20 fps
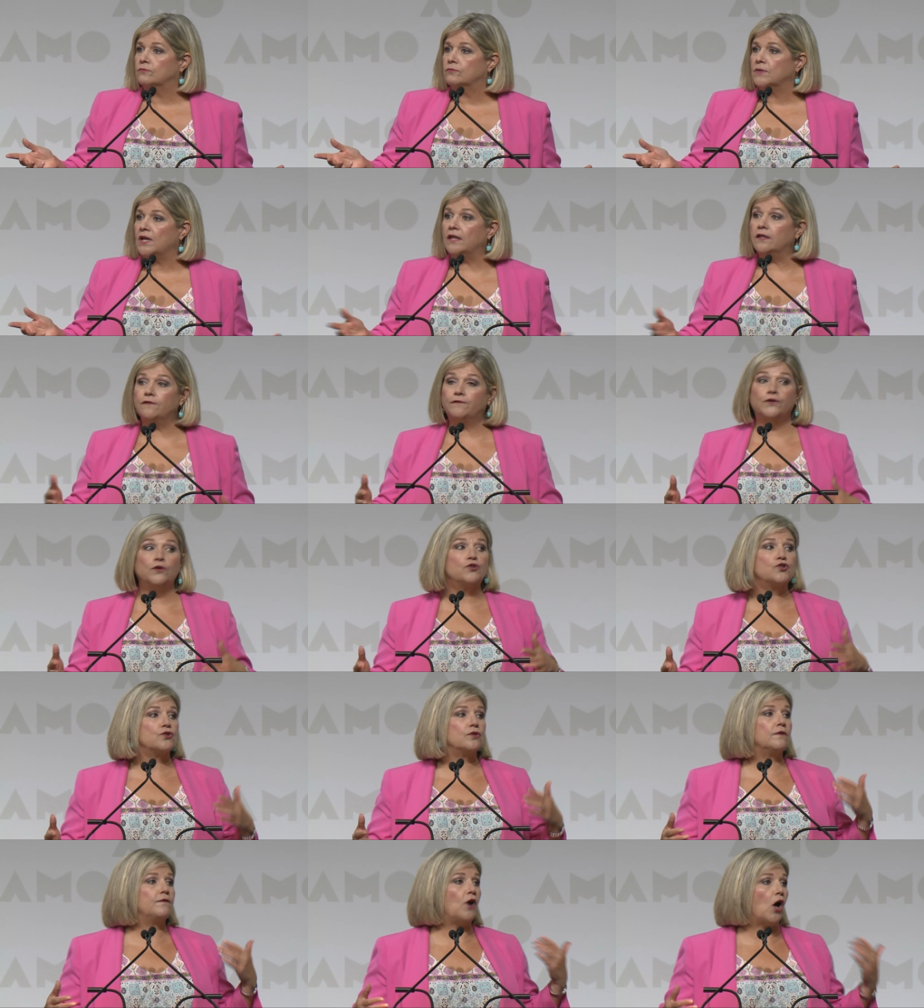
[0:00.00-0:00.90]
And the
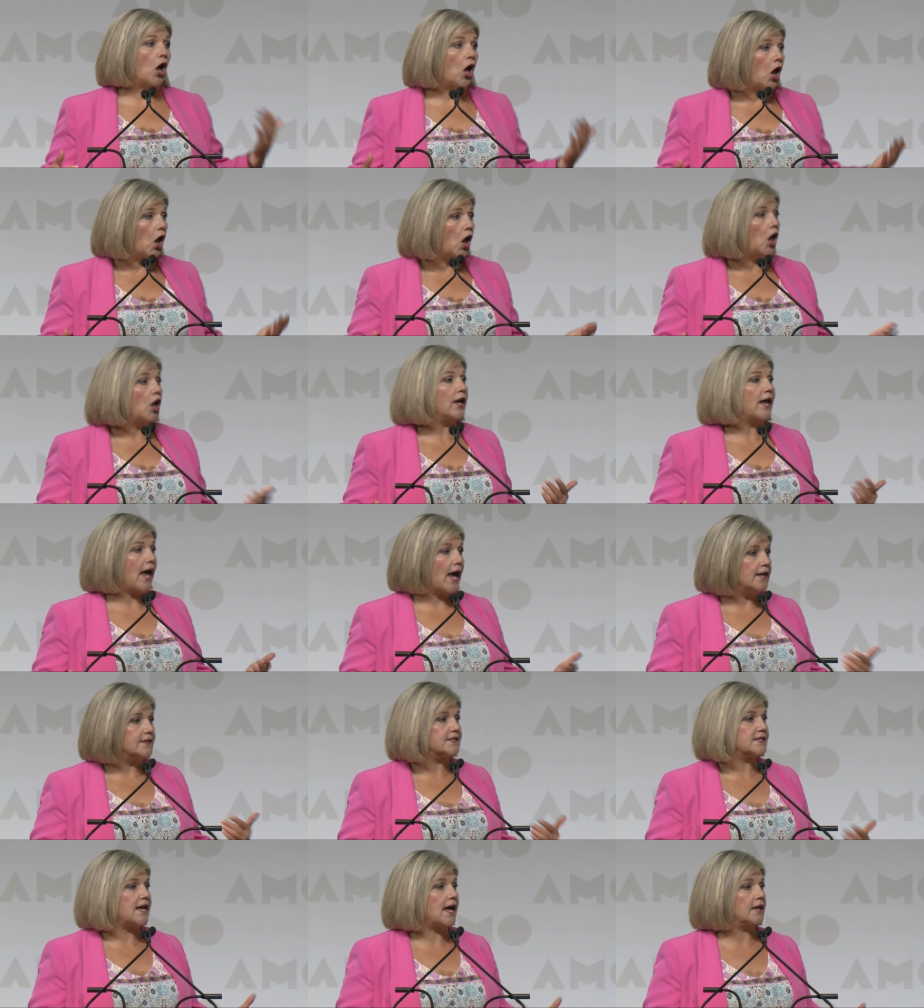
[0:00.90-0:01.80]
future of all
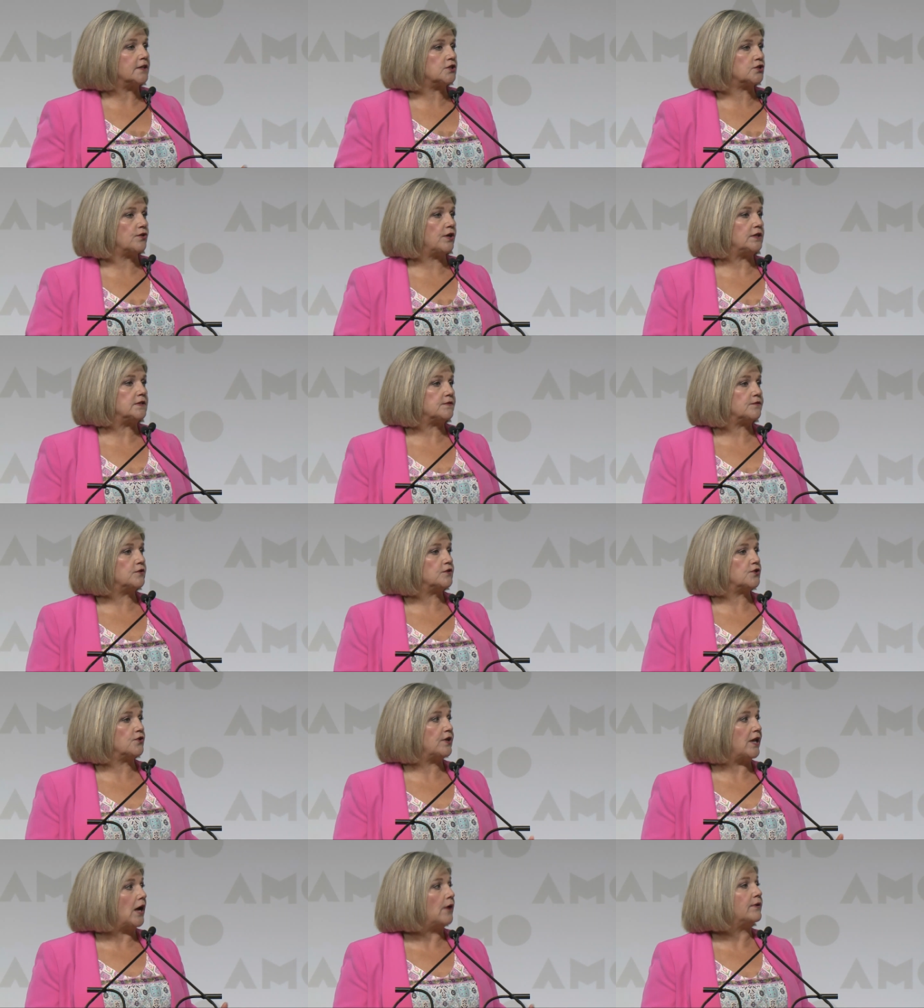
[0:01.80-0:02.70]
gas tax transfers
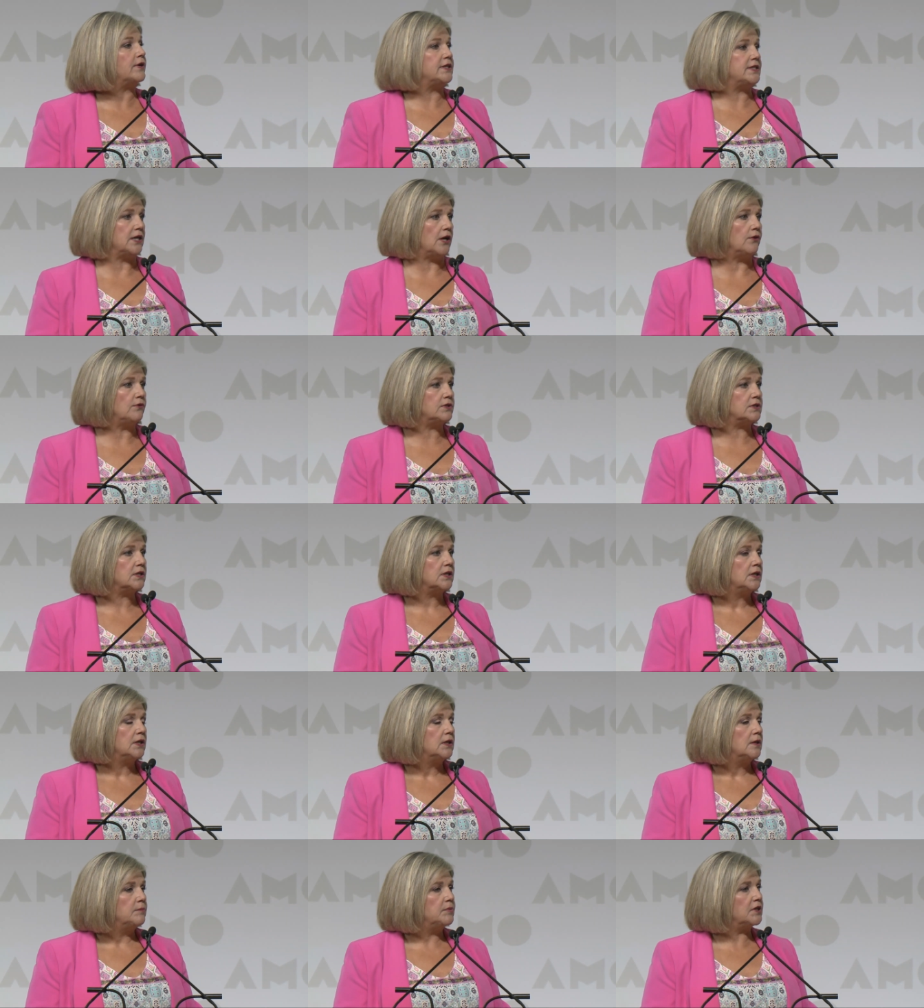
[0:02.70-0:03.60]
are now in doubt
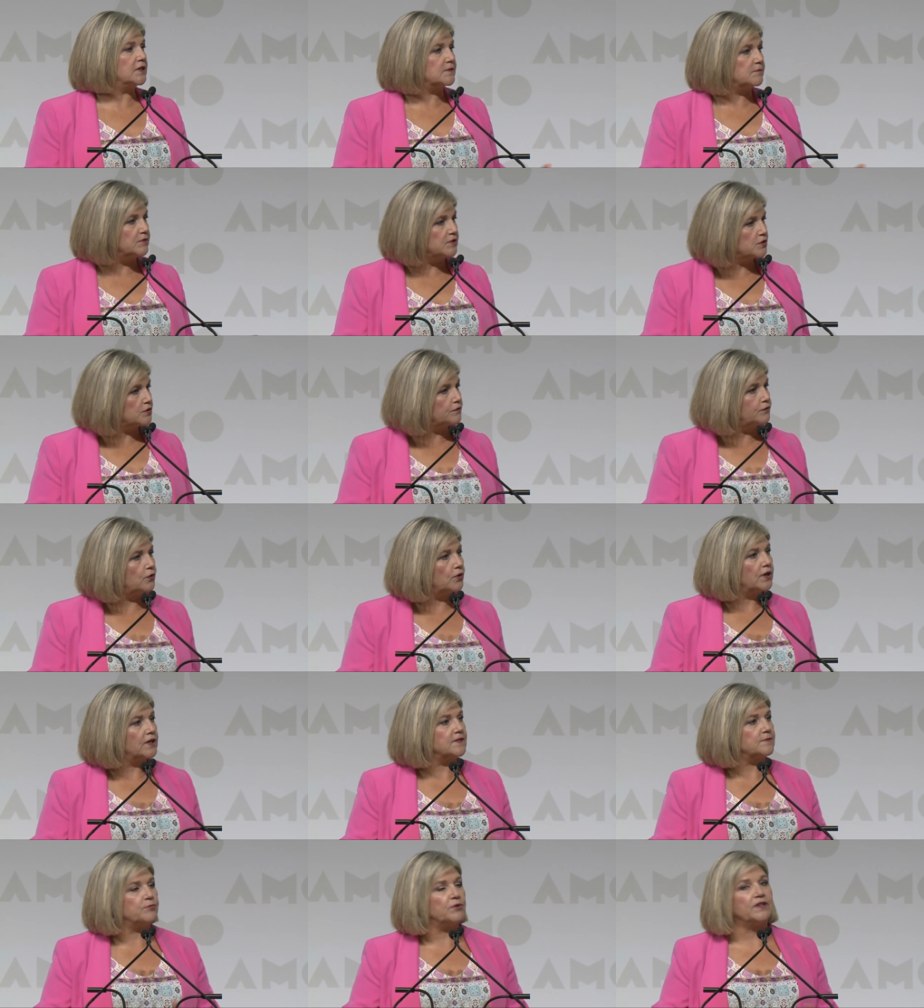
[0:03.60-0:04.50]
because Mr. Ford
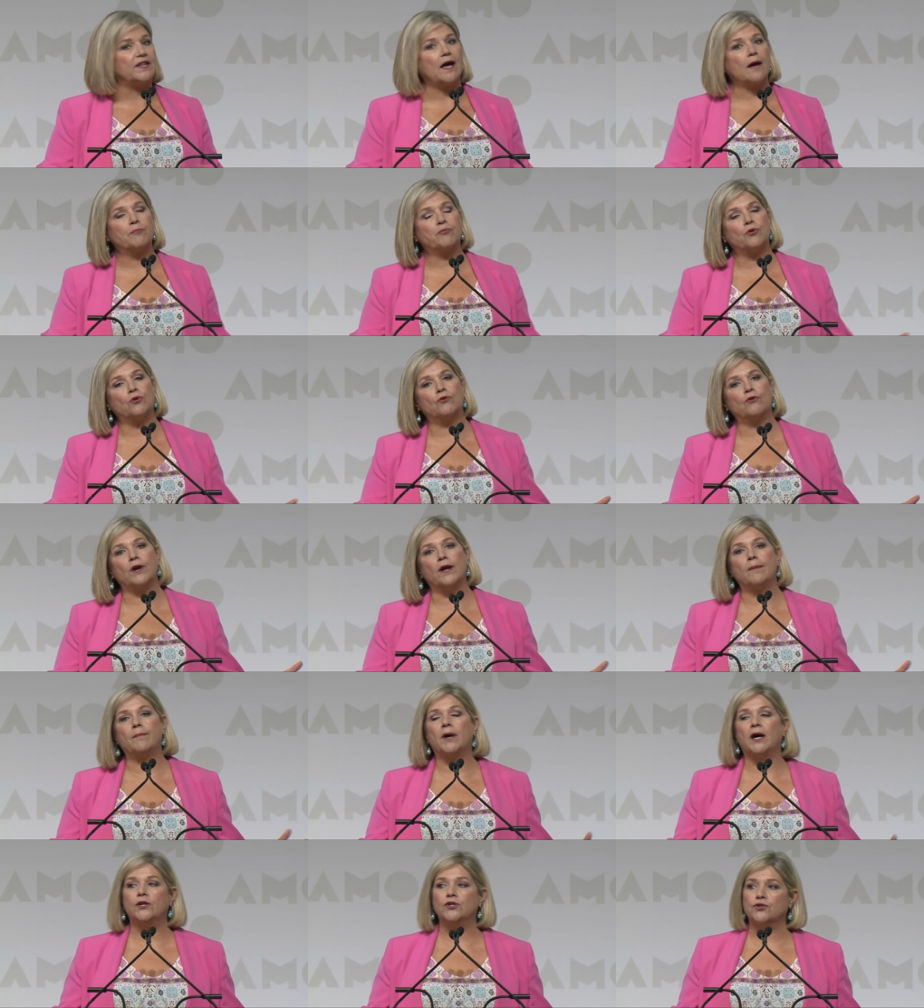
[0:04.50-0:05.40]
has put that
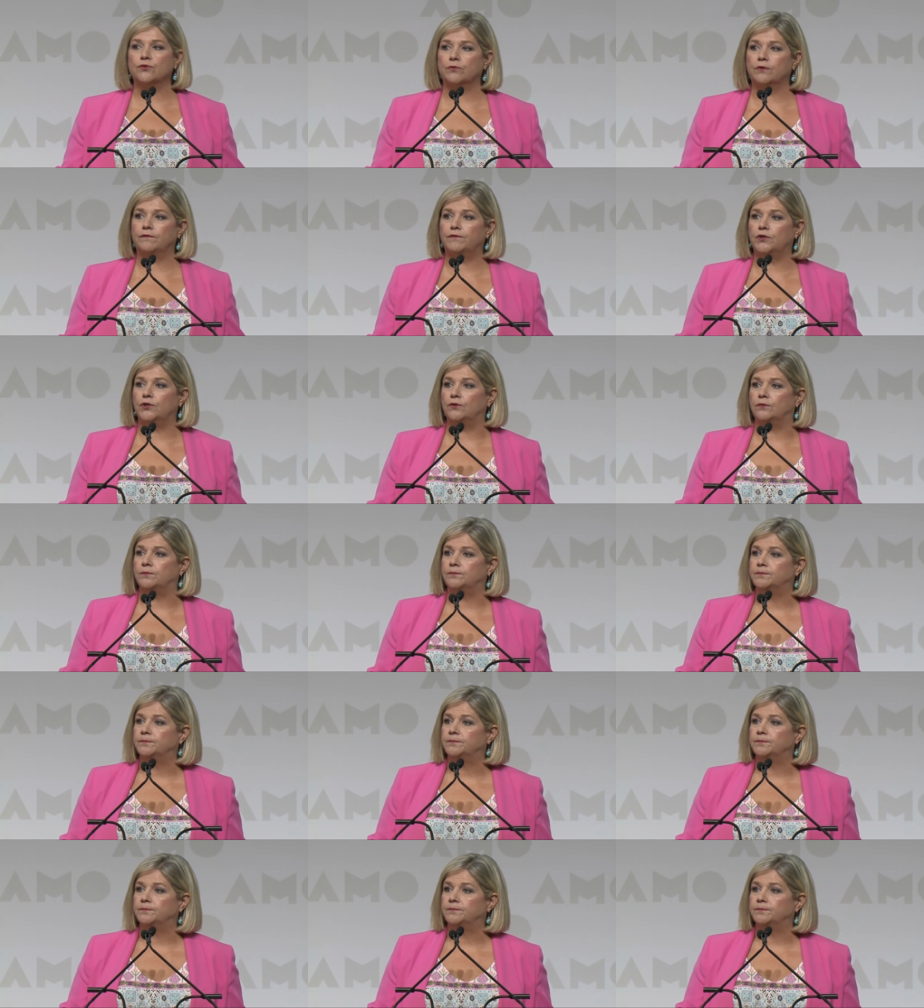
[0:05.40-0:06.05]
program under review.